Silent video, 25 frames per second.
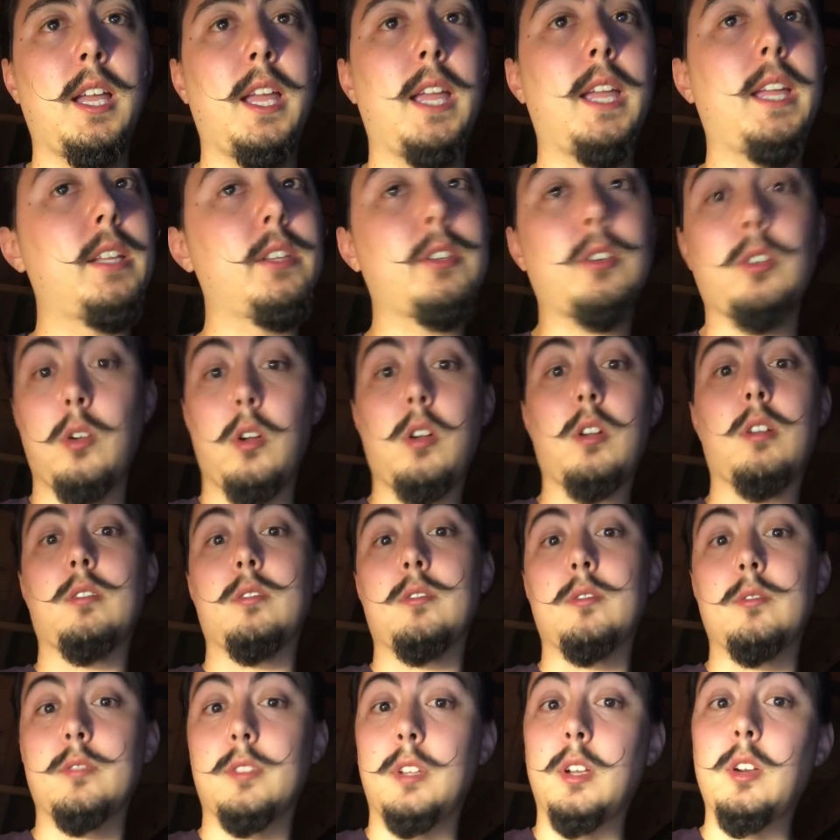And there
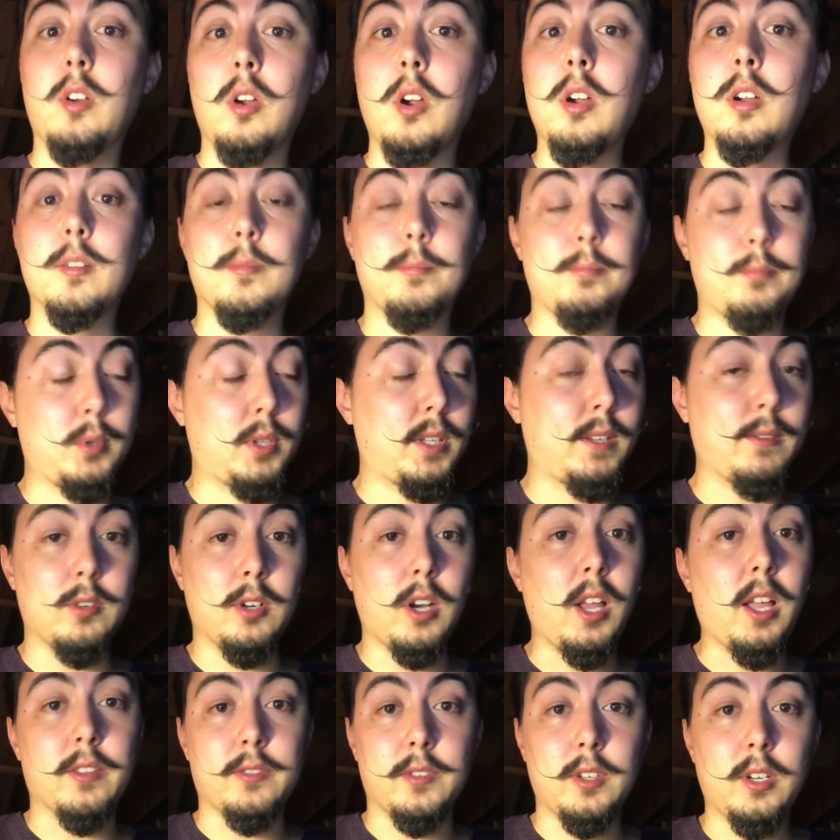are, believe it or
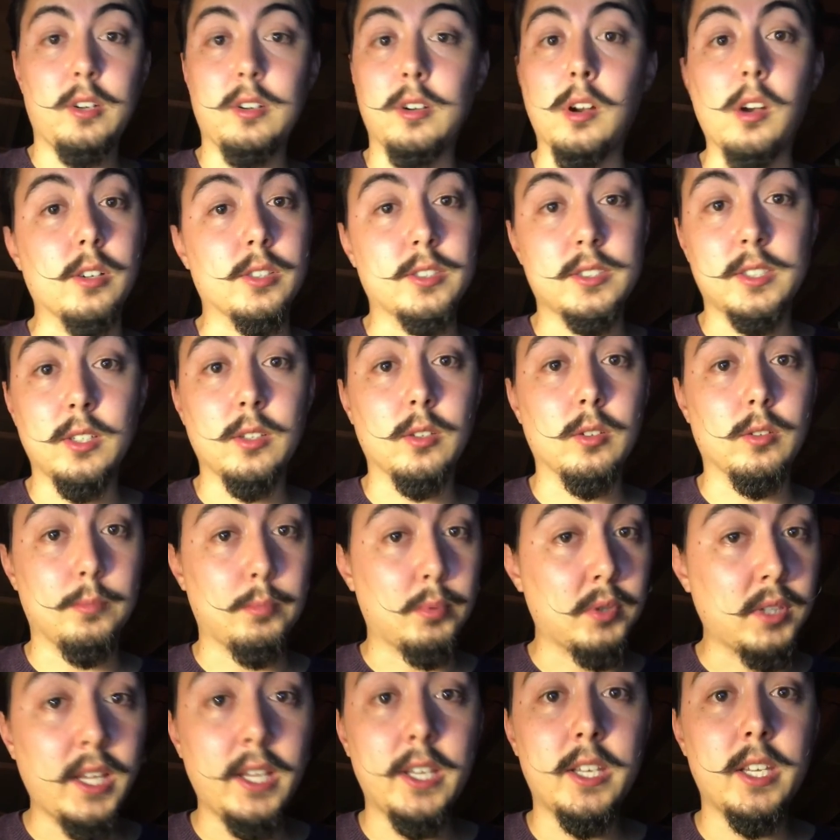not, there are still
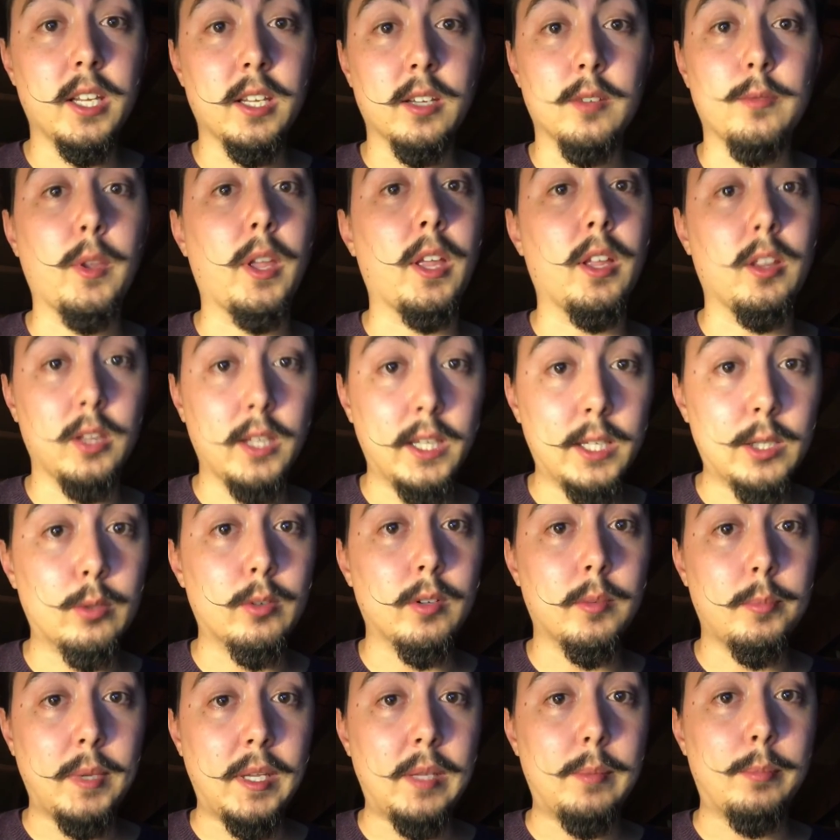plenty of
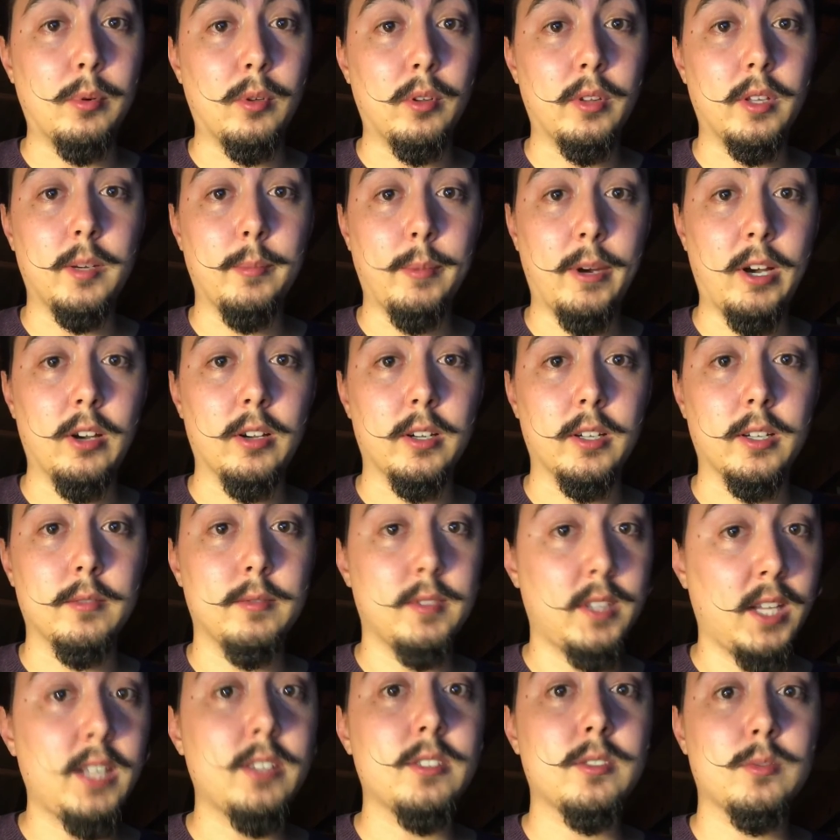illiterate people in America.
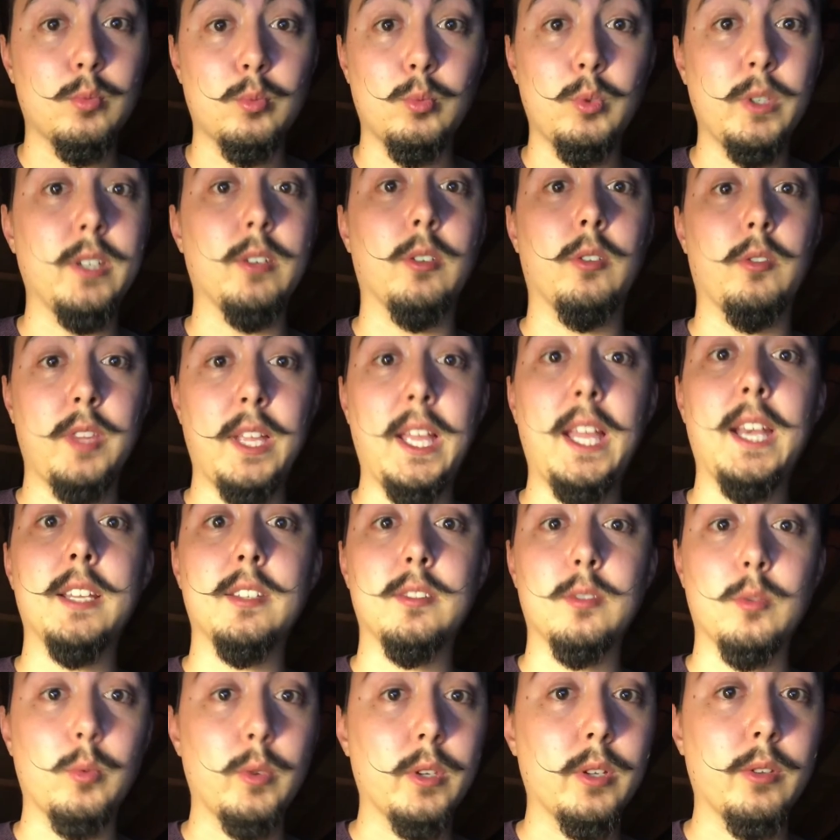That's real. That
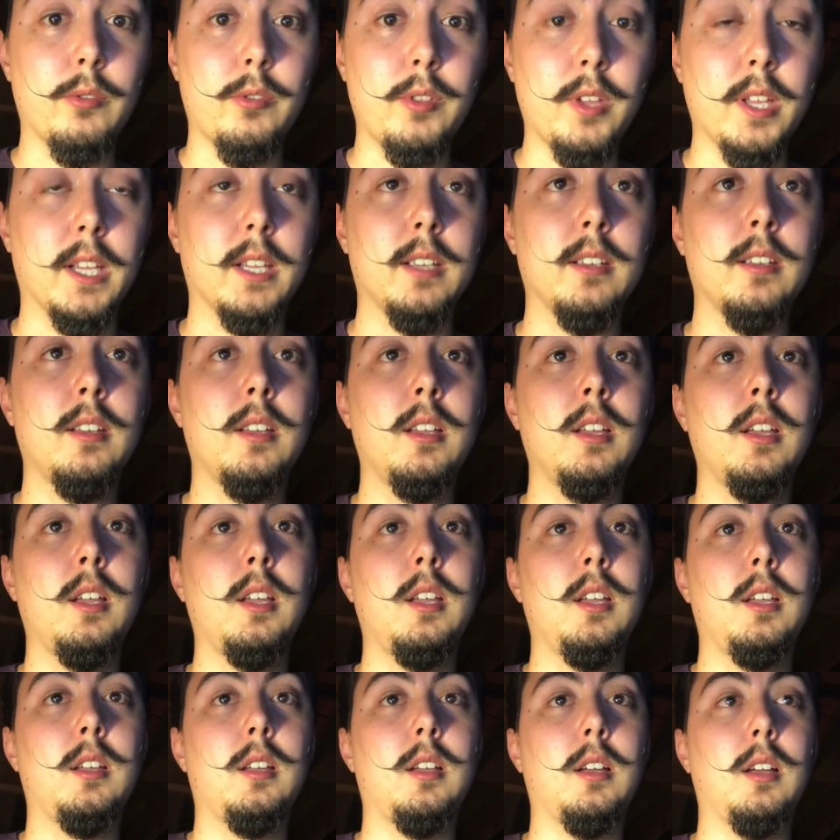is a real thing.
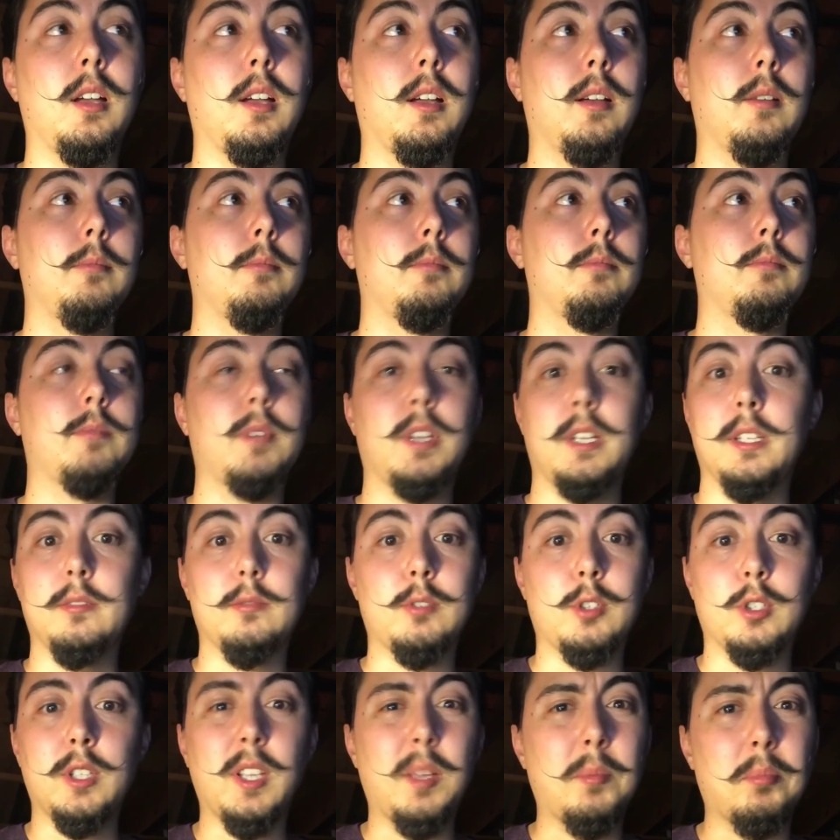And
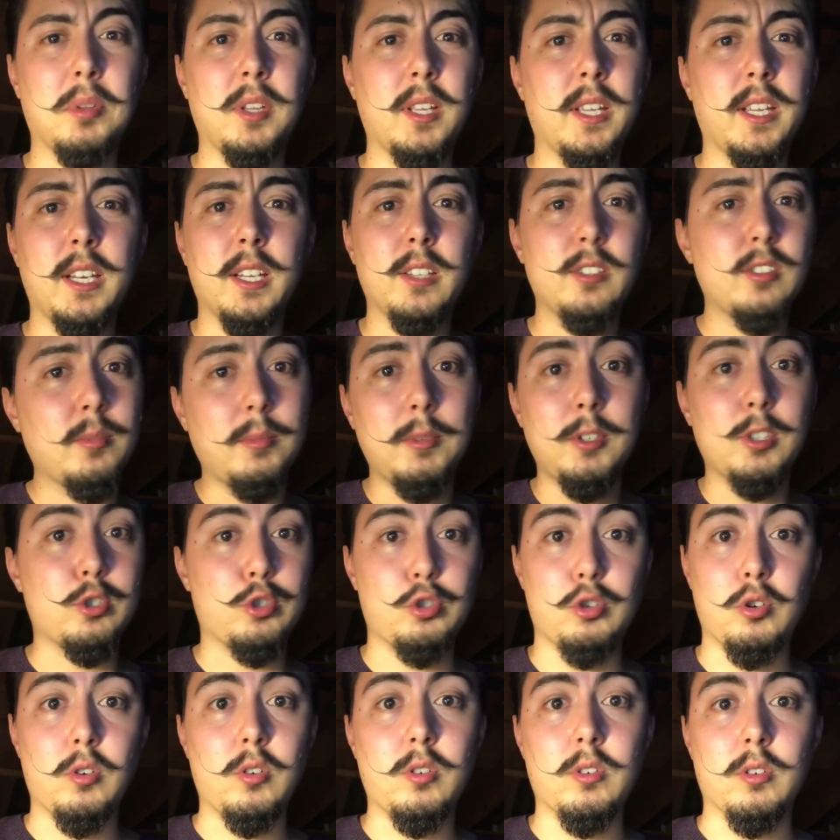could they play an instrument?
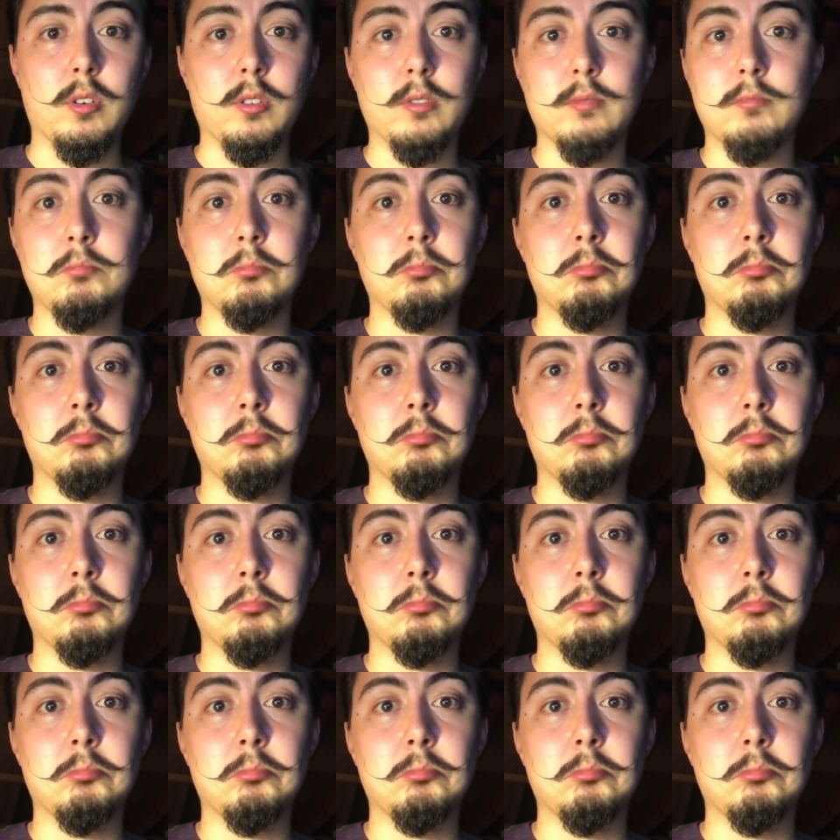Sure.